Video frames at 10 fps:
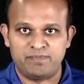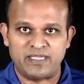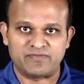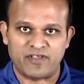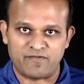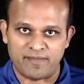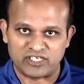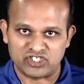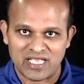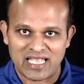piece of
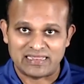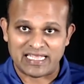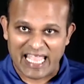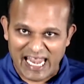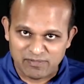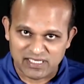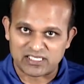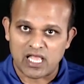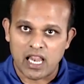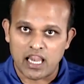information that helps us